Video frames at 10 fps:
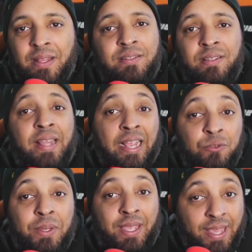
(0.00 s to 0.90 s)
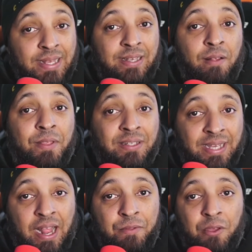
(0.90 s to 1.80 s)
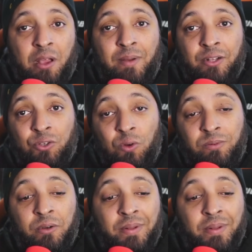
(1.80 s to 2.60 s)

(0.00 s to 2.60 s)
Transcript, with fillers: The next week is the tenth of October.